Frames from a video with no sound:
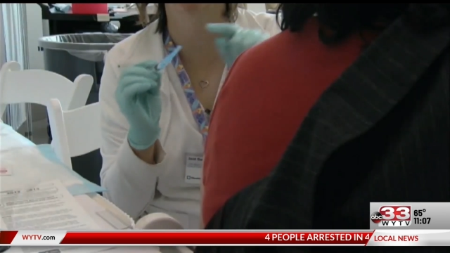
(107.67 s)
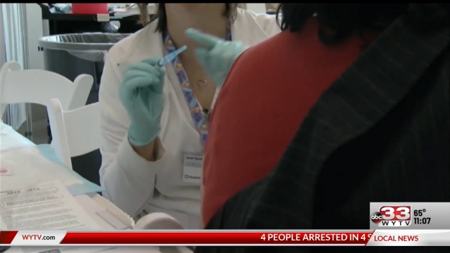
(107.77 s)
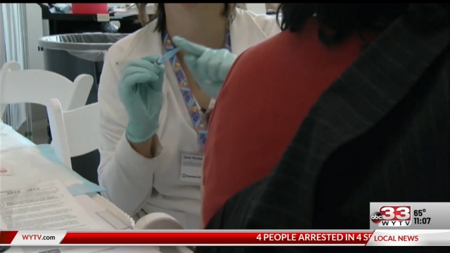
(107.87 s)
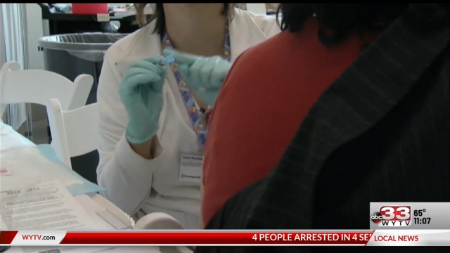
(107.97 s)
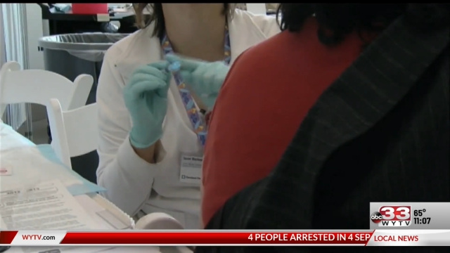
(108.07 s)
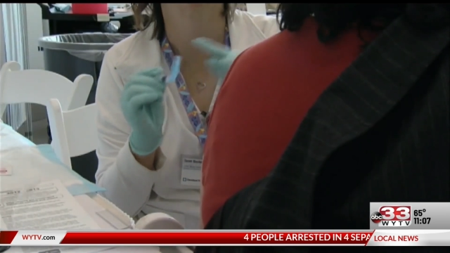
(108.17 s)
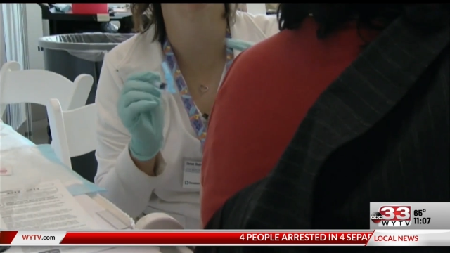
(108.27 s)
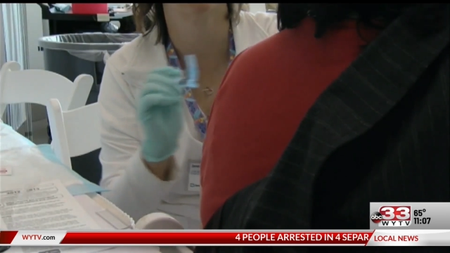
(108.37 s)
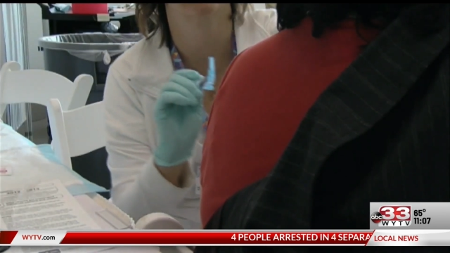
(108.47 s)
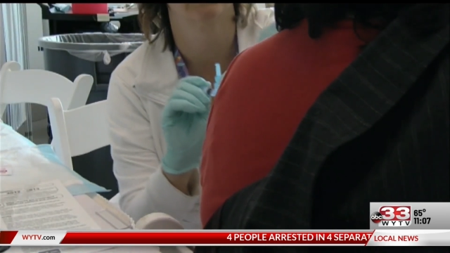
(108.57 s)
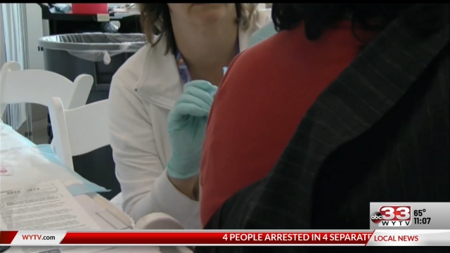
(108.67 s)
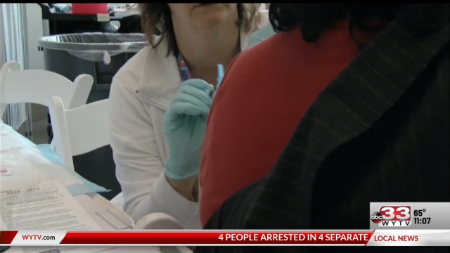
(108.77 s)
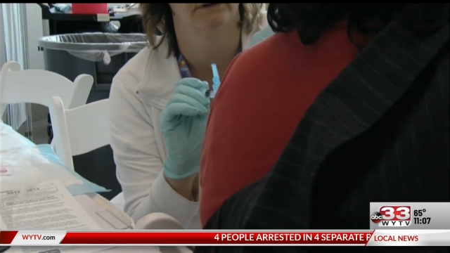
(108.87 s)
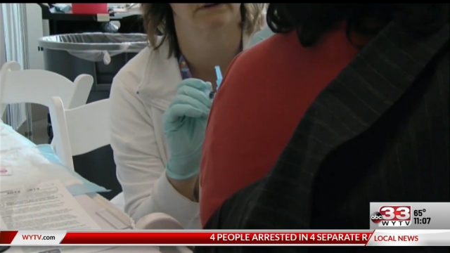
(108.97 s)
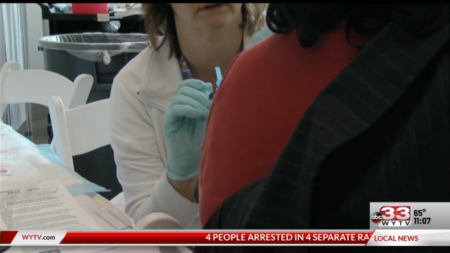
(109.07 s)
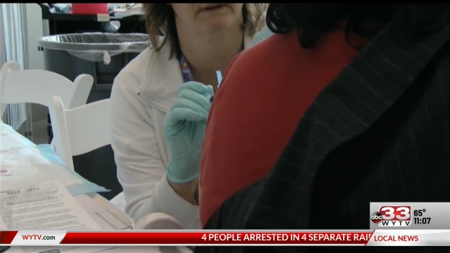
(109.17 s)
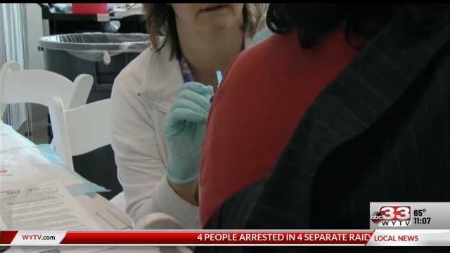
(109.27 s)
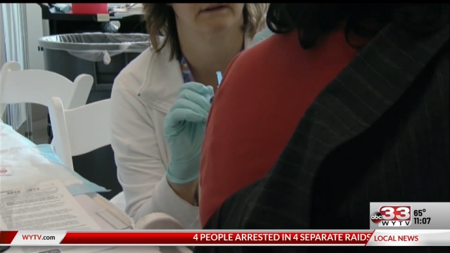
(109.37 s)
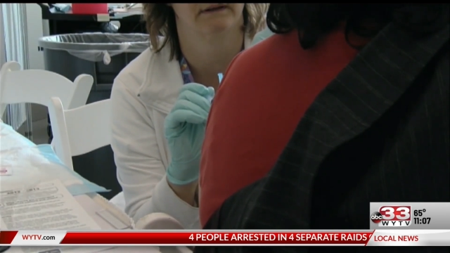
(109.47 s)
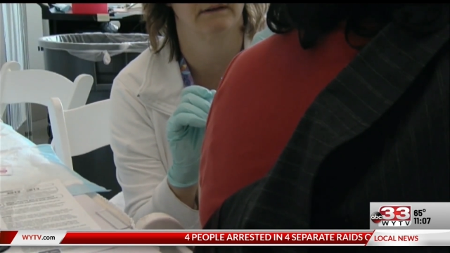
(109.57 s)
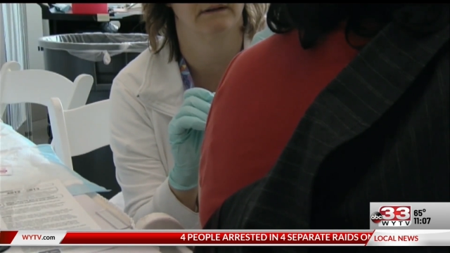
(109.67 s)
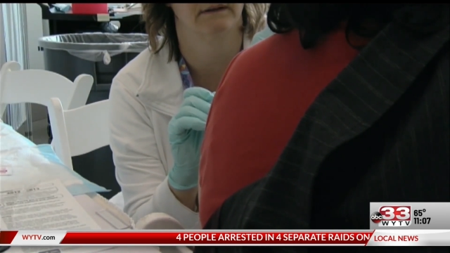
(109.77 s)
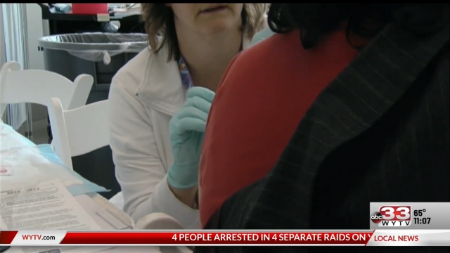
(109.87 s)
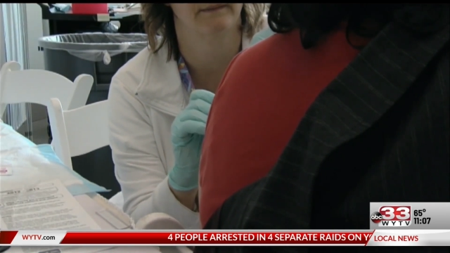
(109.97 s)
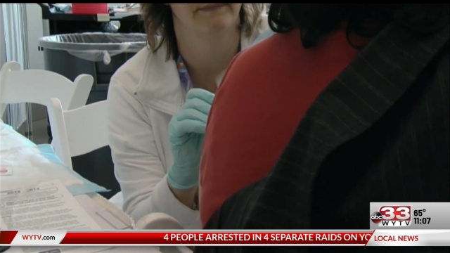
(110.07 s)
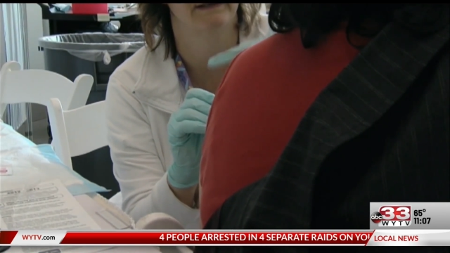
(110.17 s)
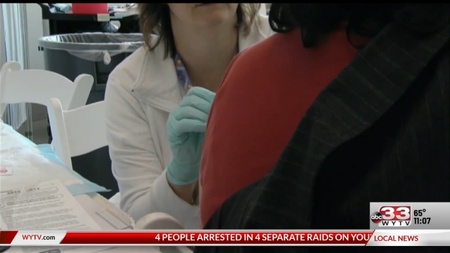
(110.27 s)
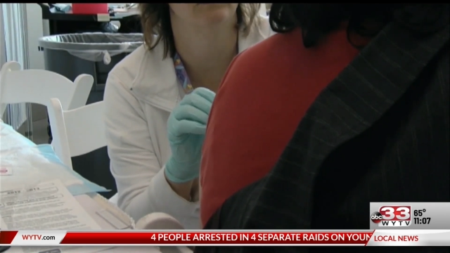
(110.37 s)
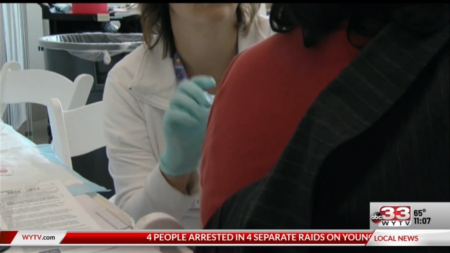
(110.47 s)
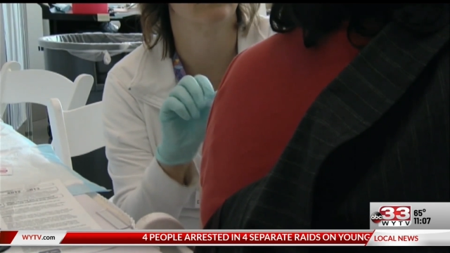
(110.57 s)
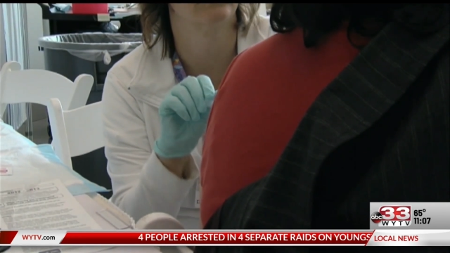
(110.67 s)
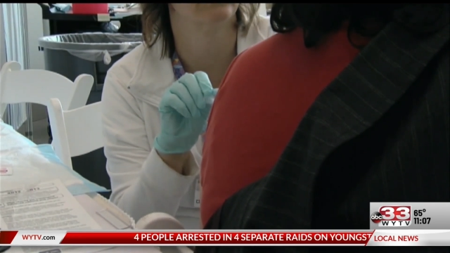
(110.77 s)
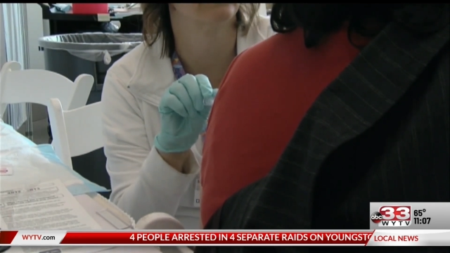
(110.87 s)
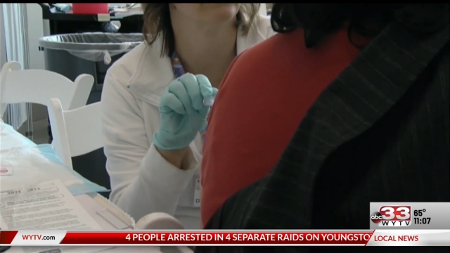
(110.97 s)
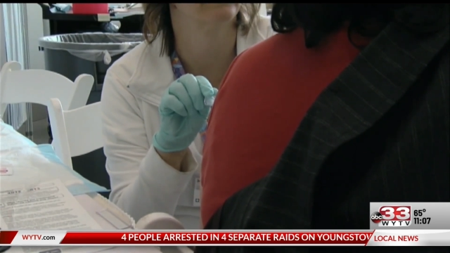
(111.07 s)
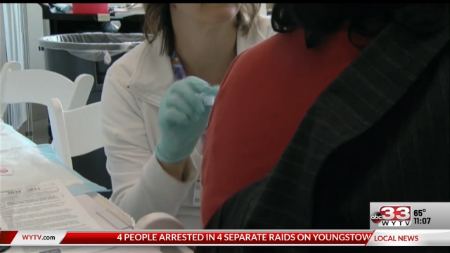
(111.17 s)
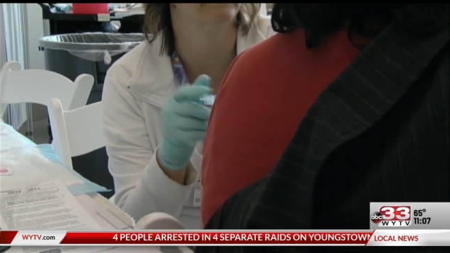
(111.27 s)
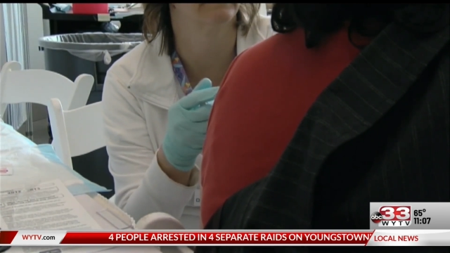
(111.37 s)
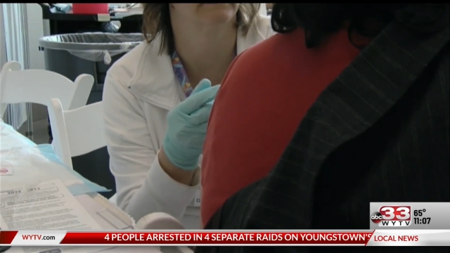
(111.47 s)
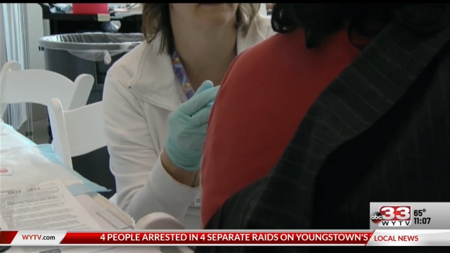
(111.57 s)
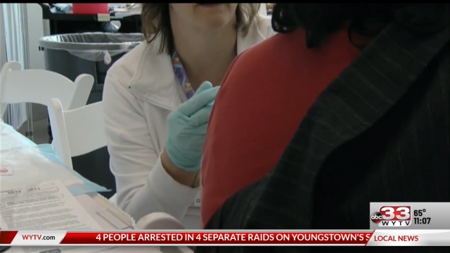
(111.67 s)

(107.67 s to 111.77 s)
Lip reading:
Nobody's mouth can be seen.